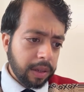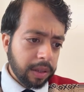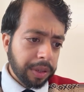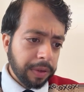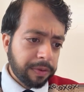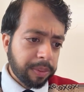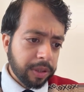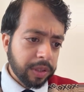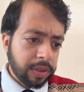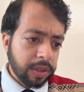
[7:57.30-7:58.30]
Gift
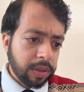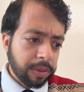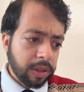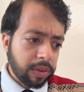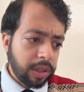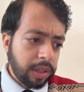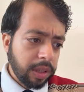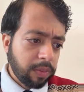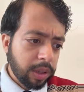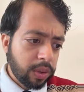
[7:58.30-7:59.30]
purchased and by holiday
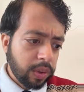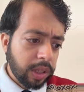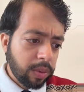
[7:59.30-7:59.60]
120